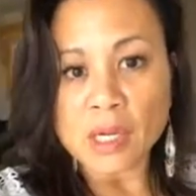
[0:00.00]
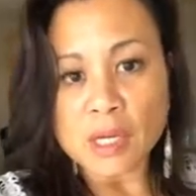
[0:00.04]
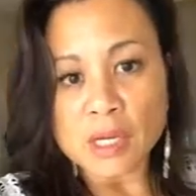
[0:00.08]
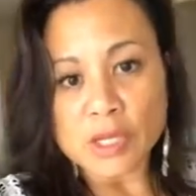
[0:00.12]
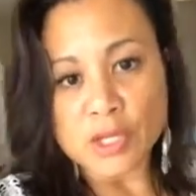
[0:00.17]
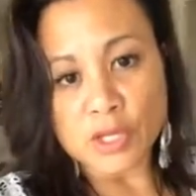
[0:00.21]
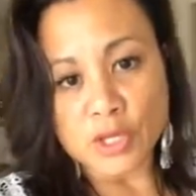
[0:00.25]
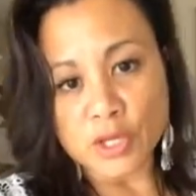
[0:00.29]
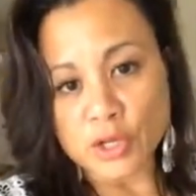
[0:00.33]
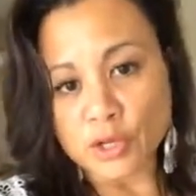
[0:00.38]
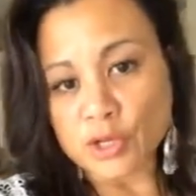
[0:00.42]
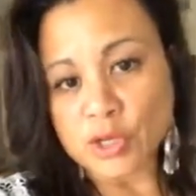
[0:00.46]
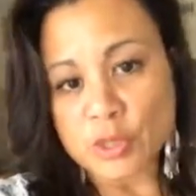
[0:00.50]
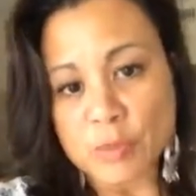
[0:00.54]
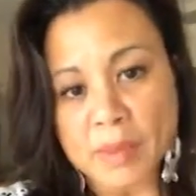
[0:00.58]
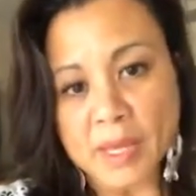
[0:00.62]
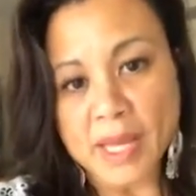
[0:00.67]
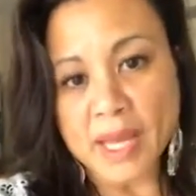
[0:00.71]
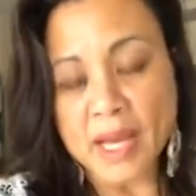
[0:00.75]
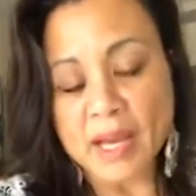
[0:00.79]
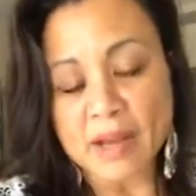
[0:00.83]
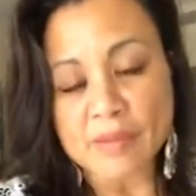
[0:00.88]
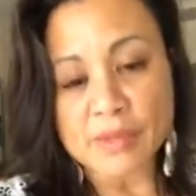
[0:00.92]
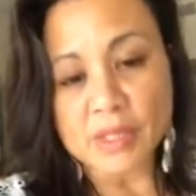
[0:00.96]
you know you may
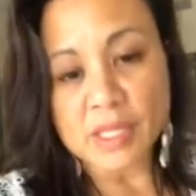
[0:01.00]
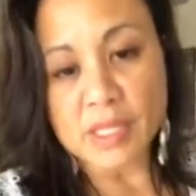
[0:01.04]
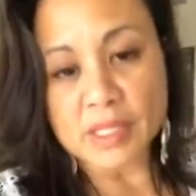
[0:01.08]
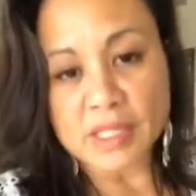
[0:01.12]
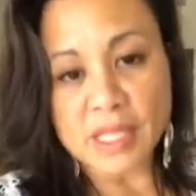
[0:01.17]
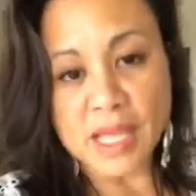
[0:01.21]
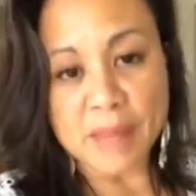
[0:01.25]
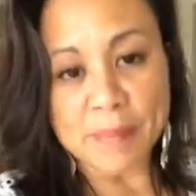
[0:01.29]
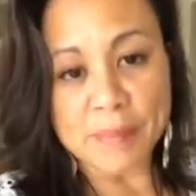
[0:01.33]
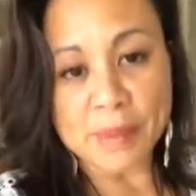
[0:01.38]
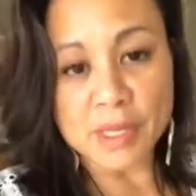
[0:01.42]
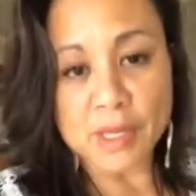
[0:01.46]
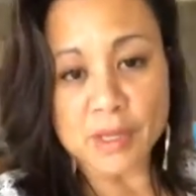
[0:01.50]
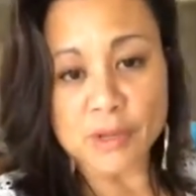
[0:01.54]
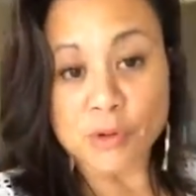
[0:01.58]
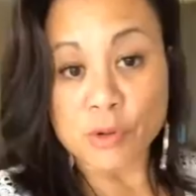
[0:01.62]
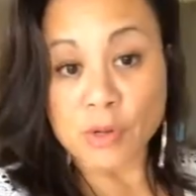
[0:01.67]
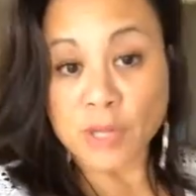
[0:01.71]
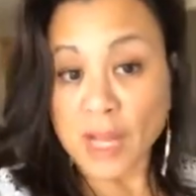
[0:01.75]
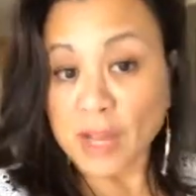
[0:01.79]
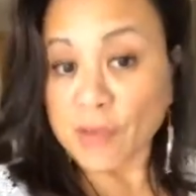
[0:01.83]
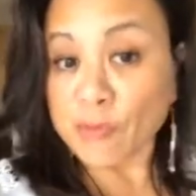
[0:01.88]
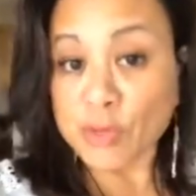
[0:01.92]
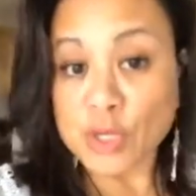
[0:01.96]
have things happening in your
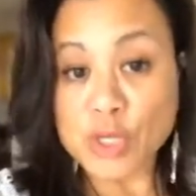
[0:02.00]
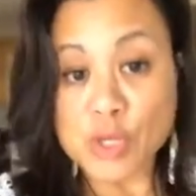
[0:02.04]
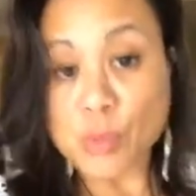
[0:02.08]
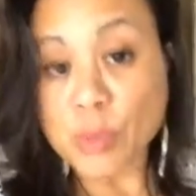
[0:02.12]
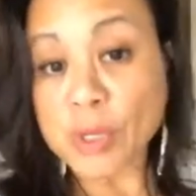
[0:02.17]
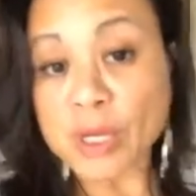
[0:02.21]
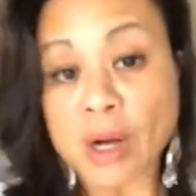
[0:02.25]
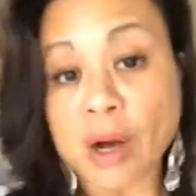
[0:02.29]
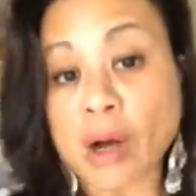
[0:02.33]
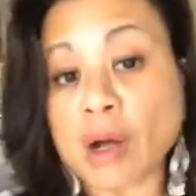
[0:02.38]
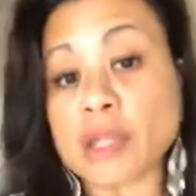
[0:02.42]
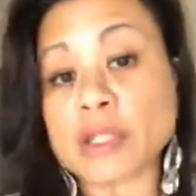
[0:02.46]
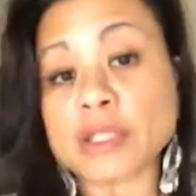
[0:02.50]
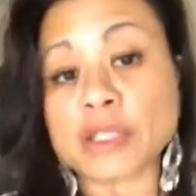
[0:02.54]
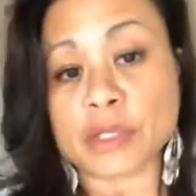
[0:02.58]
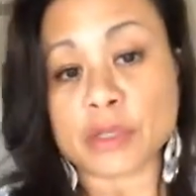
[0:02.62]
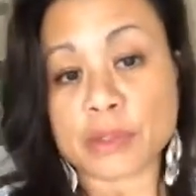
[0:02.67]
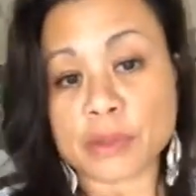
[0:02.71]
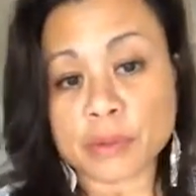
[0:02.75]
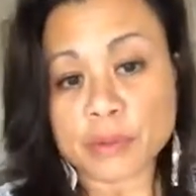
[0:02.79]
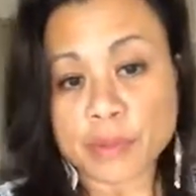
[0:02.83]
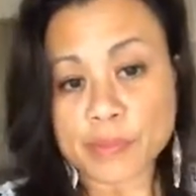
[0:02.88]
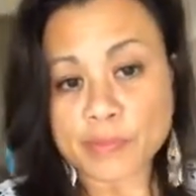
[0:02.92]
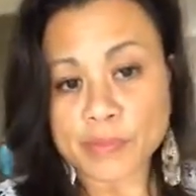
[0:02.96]
life which we all
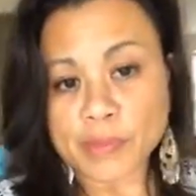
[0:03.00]
do